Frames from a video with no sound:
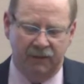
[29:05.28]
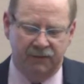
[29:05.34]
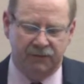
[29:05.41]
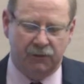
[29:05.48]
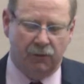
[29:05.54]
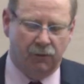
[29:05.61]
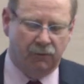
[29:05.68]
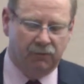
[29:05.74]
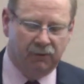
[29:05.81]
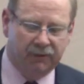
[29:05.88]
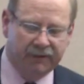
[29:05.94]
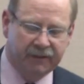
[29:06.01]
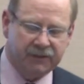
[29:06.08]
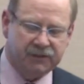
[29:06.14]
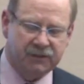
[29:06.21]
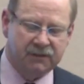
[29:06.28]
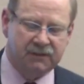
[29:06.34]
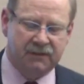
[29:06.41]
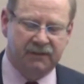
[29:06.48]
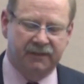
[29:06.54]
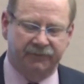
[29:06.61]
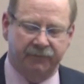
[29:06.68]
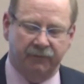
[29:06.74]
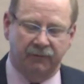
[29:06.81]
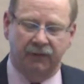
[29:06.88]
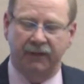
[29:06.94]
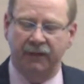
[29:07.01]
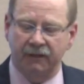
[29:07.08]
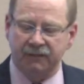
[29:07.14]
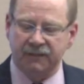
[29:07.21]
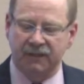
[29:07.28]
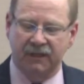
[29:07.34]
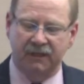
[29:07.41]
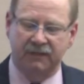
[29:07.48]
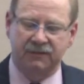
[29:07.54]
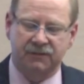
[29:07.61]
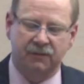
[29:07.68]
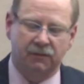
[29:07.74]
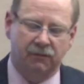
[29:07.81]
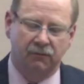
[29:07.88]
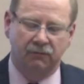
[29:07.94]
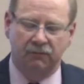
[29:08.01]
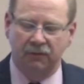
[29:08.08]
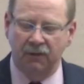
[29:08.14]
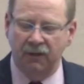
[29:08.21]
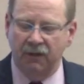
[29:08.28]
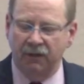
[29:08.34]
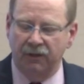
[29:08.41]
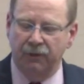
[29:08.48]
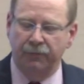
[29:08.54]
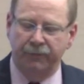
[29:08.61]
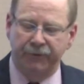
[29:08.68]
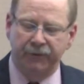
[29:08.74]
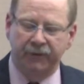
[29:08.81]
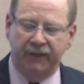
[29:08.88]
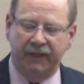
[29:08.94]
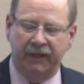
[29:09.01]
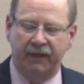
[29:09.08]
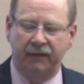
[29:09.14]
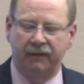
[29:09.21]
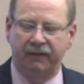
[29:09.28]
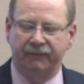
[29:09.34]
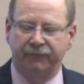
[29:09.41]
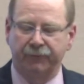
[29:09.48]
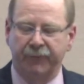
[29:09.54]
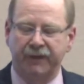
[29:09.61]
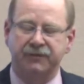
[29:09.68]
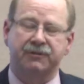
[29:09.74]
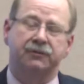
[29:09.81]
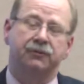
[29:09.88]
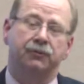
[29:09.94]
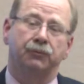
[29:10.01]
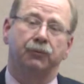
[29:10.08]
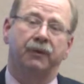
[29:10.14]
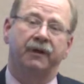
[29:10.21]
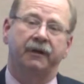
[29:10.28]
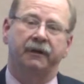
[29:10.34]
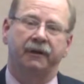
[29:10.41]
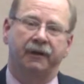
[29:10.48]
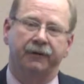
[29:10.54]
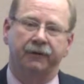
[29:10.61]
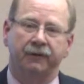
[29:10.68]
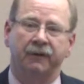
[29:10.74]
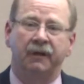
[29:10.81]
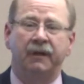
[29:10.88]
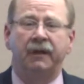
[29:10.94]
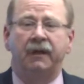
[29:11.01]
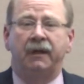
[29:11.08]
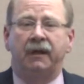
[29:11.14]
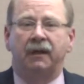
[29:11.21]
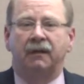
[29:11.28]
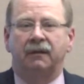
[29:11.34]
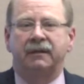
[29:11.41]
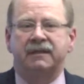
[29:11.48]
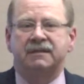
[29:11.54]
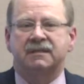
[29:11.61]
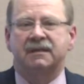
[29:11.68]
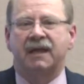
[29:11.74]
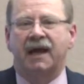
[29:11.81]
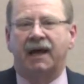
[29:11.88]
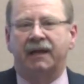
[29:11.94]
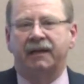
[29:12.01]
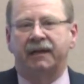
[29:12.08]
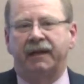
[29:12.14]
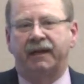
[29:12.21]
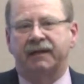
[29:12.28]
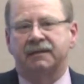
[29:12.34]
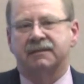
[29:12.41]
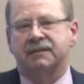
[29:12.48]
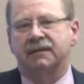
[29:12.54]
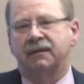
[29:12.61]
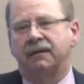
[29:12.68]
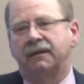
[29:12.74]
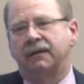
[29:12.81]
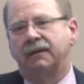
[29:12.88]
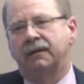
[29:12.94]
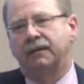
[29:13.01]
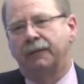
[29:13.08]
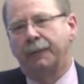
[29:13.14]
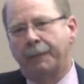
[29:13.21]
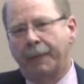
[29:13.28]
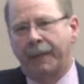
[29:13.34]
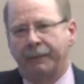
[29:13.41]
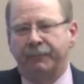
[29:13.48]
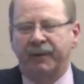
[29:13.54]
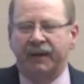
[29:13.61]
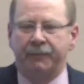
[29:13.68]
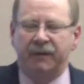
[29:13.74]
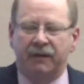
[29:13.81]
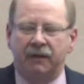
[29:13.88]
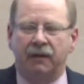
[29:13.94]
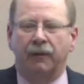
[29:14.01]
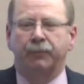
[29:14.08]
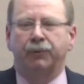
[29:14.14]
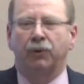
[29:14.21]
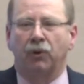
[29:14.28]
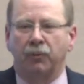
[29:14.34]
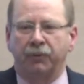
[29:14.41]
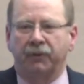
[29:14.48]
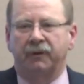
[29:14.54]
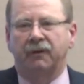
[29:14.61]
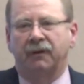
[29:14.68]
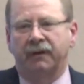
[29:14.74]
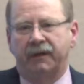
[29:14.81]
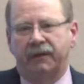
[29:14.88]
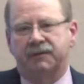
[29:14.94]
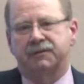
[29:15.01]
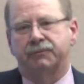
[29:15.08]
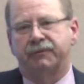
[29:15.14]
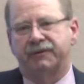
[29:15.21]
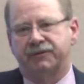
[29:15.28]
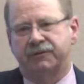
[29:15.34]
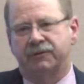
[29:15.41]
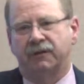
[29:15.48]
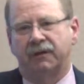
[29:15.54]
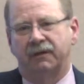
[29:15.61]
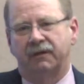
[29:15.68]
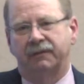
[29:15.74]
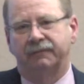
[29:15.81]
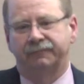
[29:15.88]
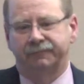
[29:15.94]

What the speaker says: So clinicians in different care settings don't communicate information to one another, at least not as maybe appropriately as we should.